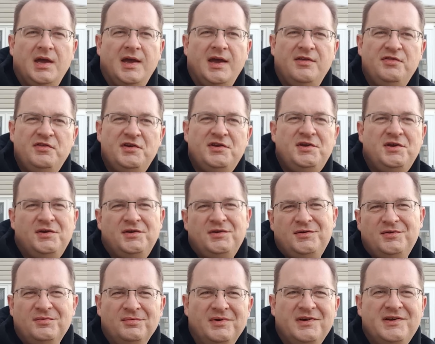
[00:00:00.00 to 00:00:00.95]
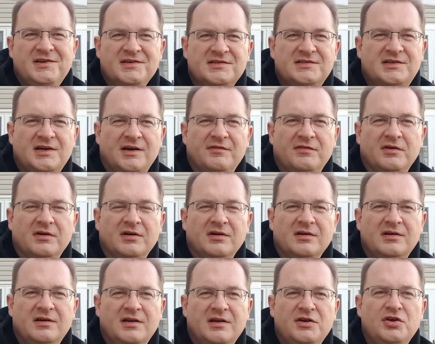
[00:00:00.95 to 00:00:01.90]
And then you
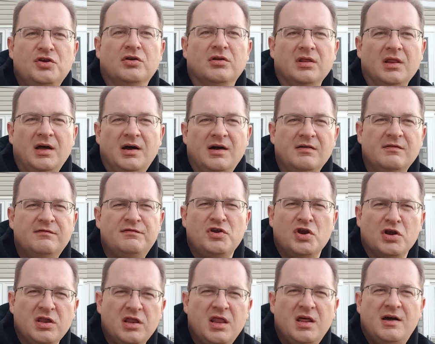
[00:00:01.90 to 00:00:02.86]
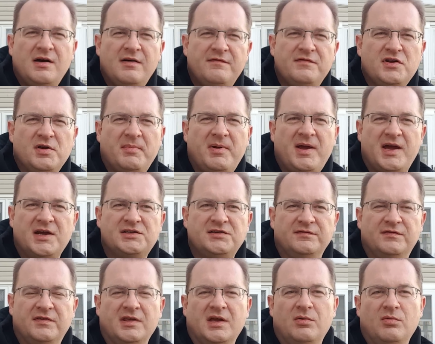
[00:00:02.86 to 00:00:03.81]
rediscover your love and your
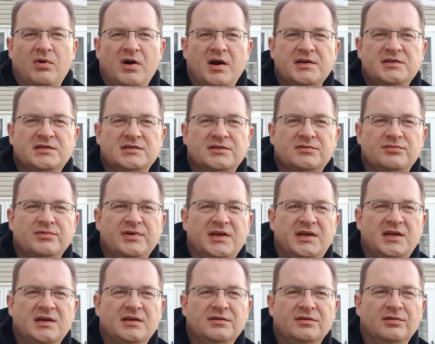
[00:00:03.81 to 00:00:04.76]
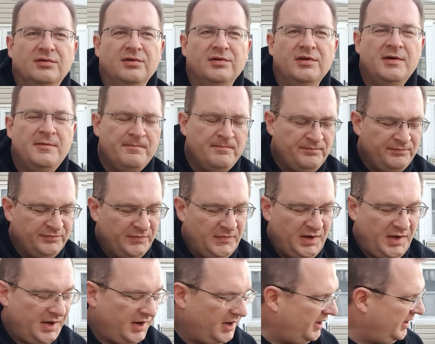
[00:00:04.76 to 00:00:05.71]
passion for that watch is rekindled,
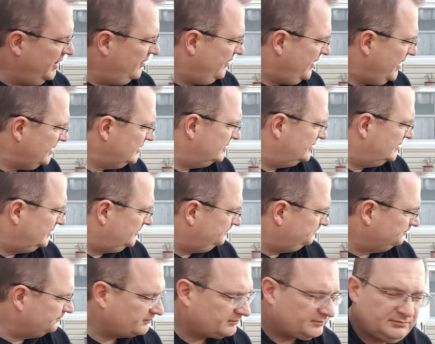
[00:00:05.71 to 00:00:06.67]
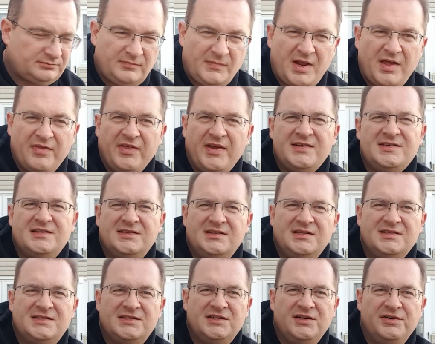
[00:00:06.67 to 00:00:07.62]
and that's
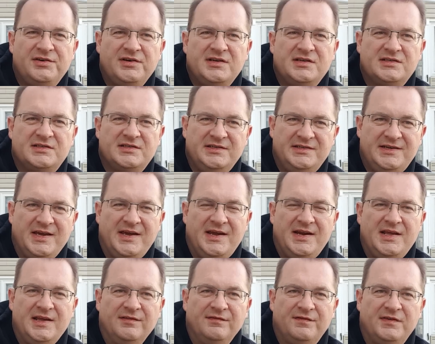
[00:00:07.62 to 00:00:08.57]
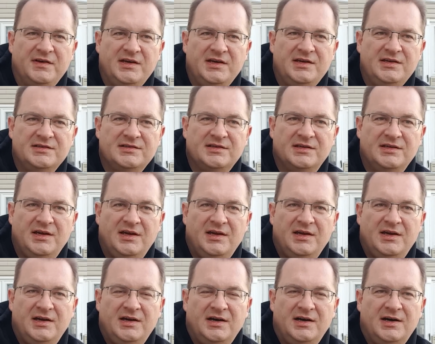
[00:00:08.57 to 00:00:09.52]
the serious dating phase.
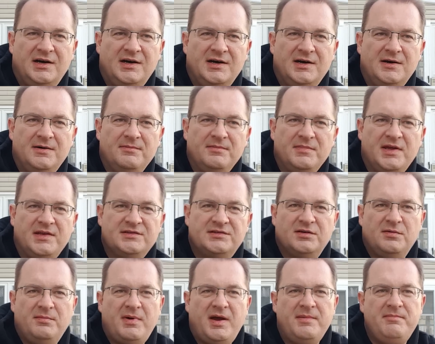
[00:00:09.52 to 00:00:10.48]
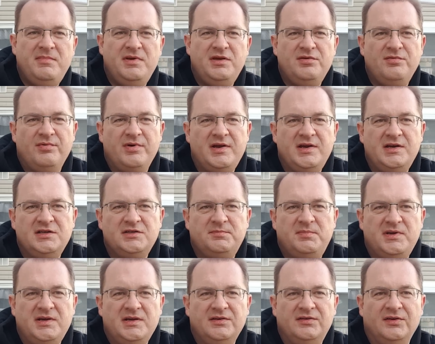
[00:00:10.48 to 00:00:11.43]
And so my mid-range
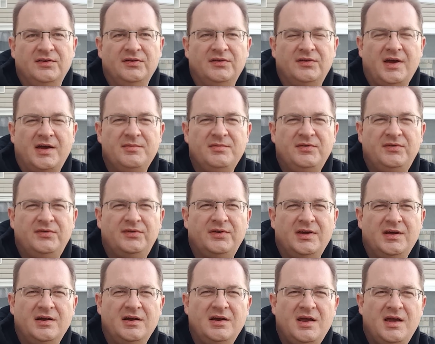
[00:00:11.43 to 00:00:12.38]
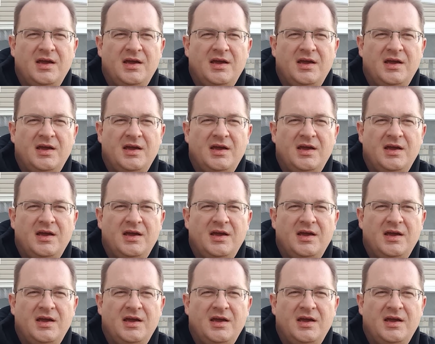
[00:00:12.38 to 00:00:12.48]
pieces, I would say,